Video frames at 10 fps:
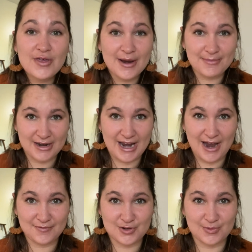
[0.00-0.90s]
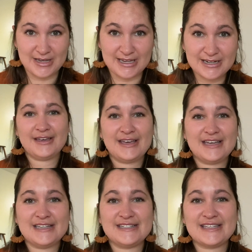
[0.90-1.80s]
that I'm gonna have to read
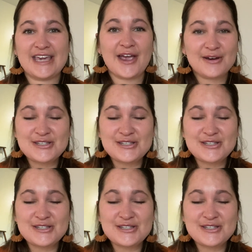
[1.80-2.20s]
is Carrie,